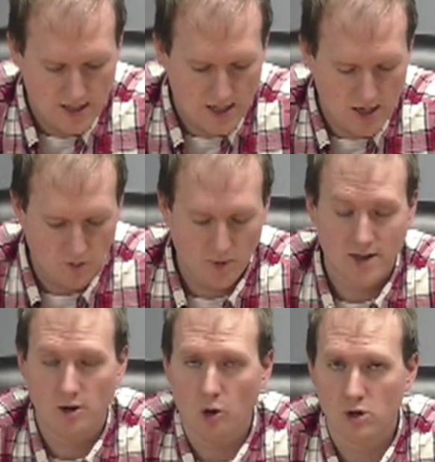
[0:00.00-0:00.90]
we
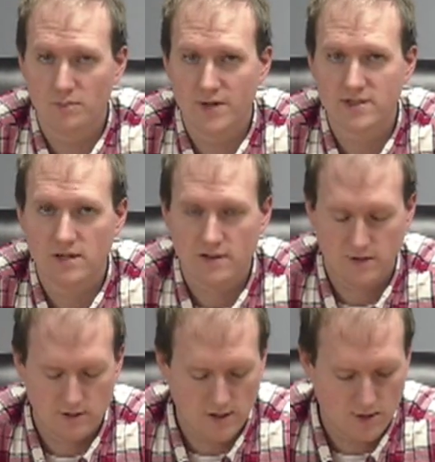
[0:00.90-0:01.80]
went into old
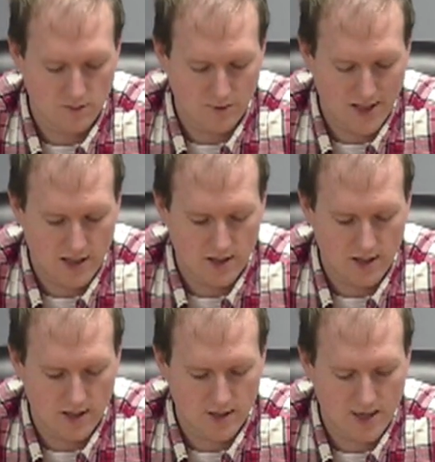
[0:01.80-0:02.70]
business where we had
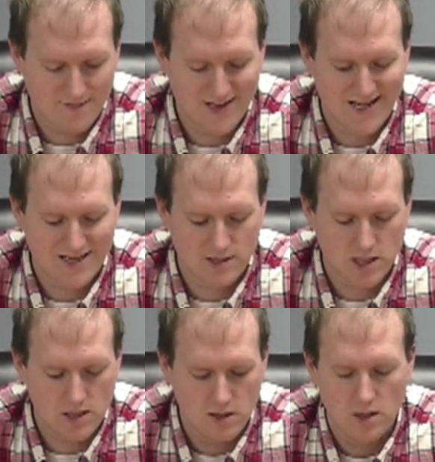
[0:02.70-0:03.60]
Kevin
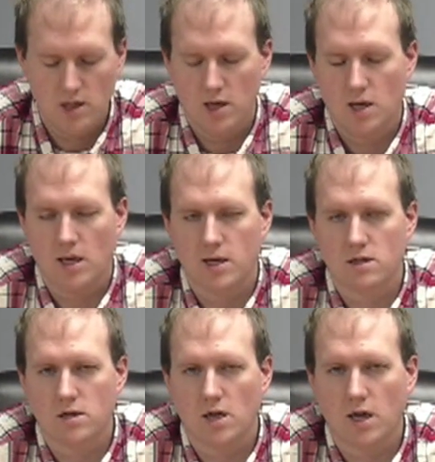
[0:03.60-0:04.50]
Nazi here
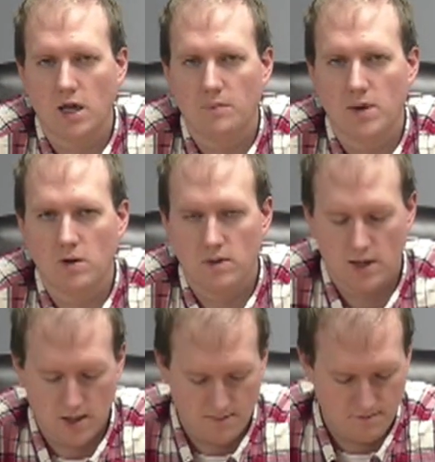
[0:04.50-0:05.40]
talking about
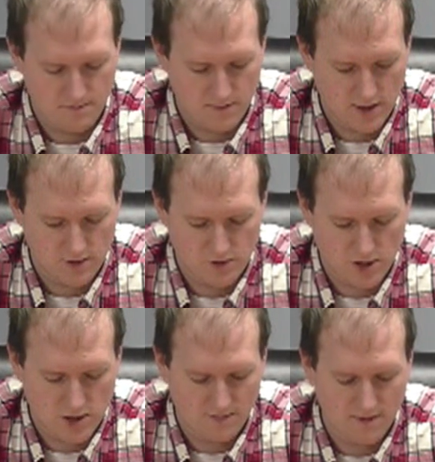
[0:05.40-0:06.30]
the
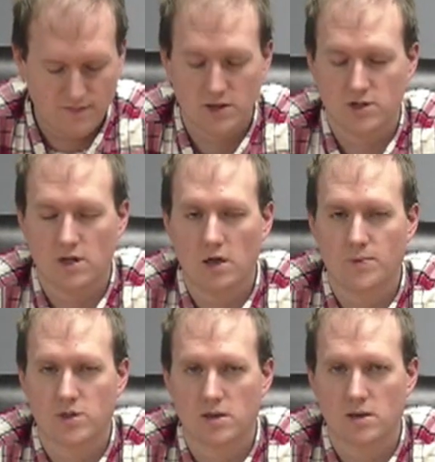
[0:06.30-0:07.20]
construction of a fish
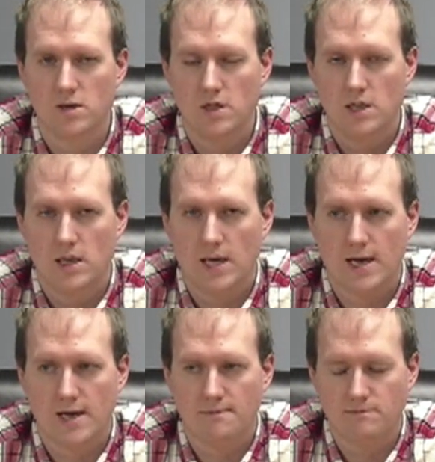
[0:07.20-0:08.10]
sculpture.
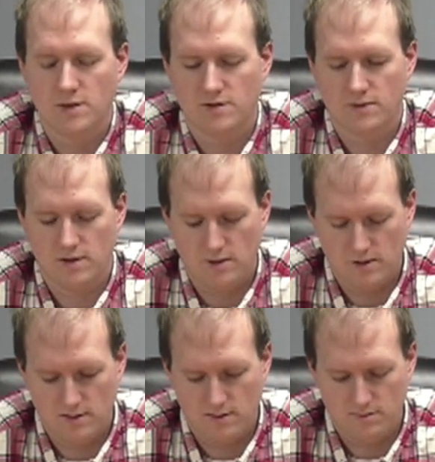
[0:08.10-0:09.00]
There's
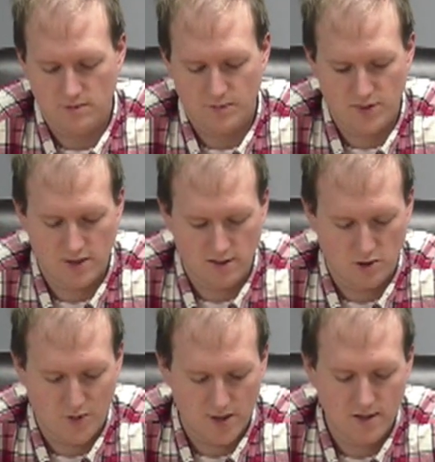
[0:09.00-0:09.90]
a particular
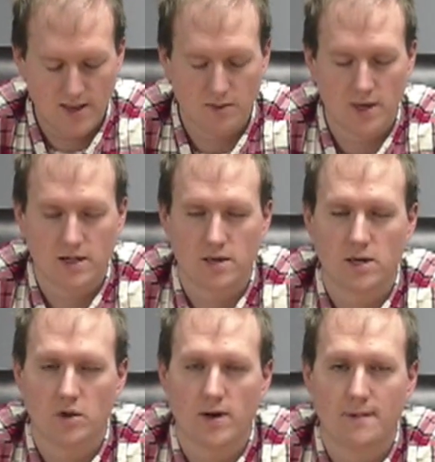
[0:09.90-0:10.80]
party that would like to
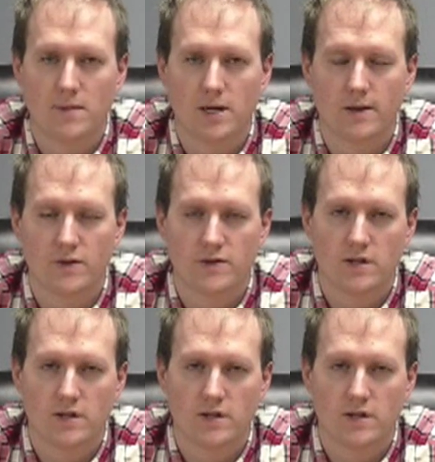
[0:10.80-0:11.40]
donate monies